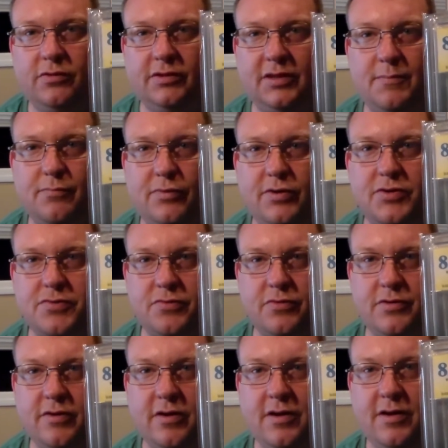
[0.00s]
because I'm pretty
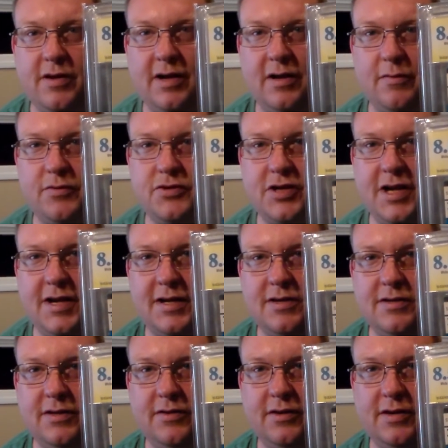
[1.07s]
sure Howard
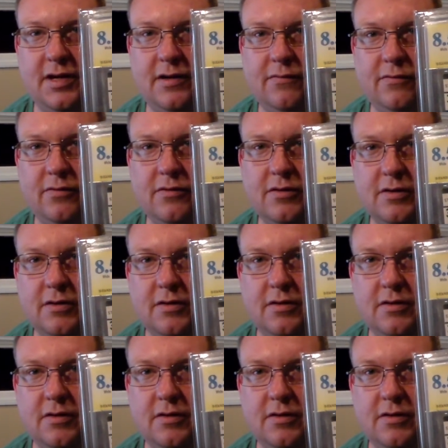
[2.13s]
Chaykin did the cover,